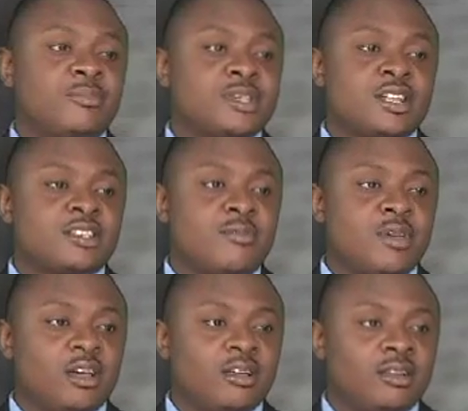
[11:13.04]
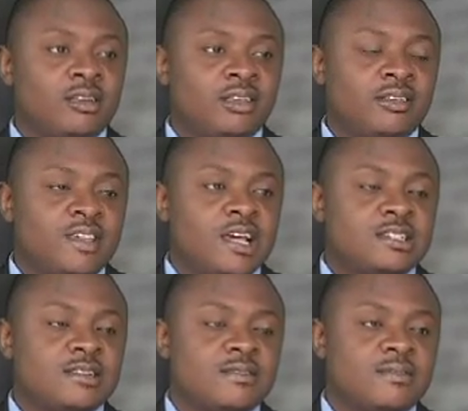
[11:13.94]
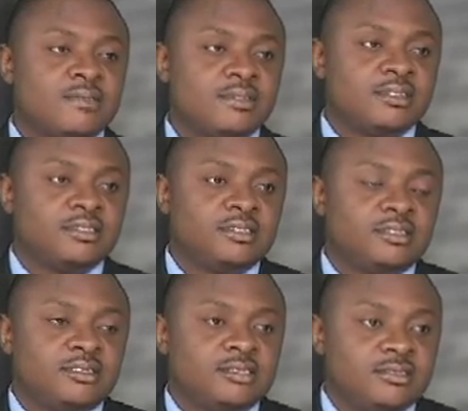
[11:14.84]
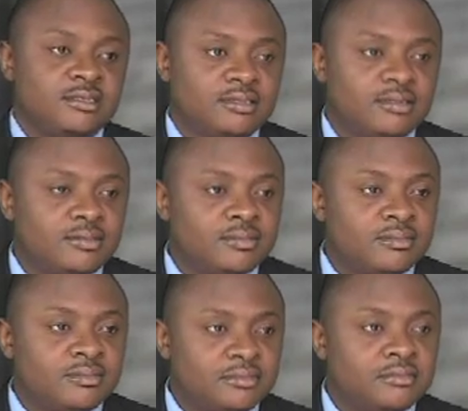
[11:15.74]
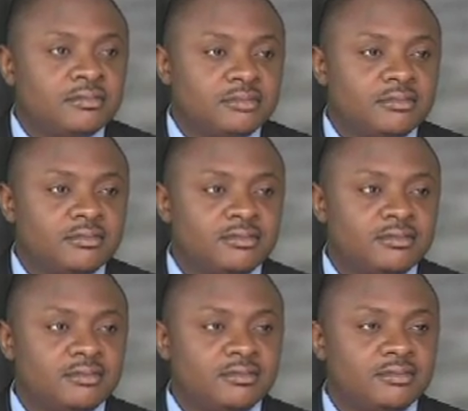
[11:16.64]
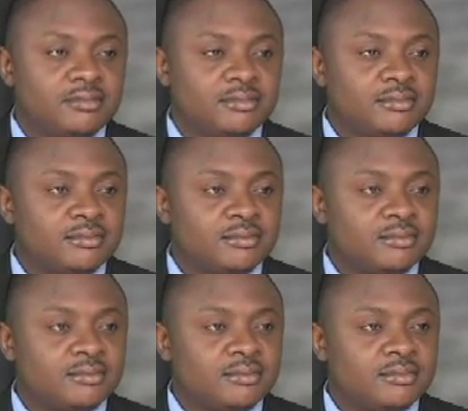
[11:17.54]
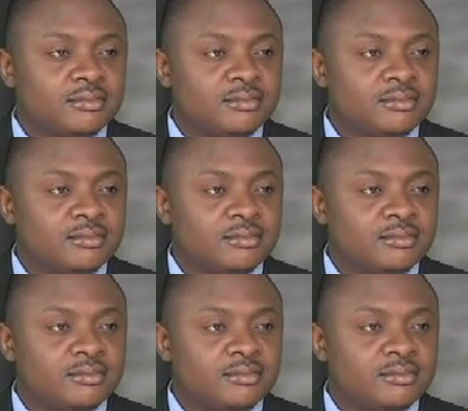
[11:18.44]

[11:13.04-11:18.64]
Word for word: business politics game, in yeah. Cameroon yes. has to be a profession. People have to do politics. When you are doing